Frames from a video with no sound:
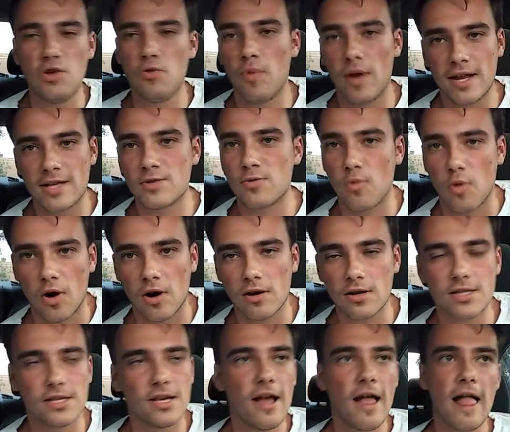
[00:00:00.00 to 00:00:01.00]
what has
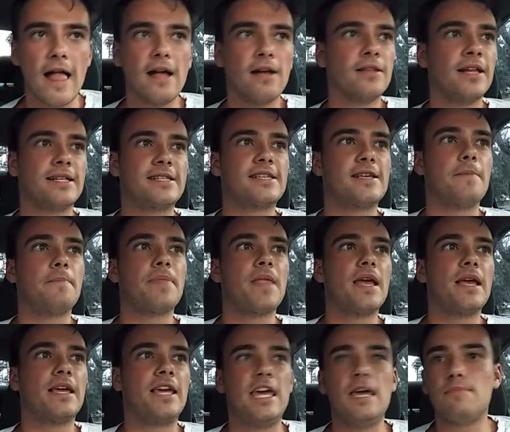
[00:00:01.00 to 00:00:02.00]
worked. Let's
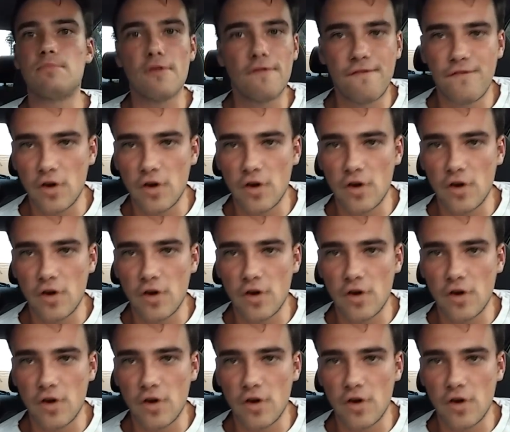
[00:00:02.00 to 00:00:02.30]
keep the